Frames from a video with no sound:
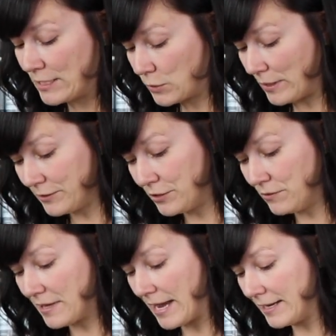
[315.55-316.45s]
So I'll
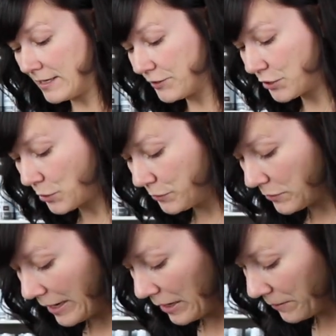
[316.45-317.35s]
do that. I'll show
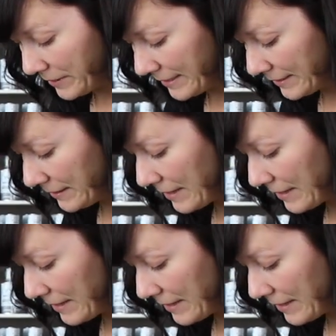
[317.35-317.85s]
you how easy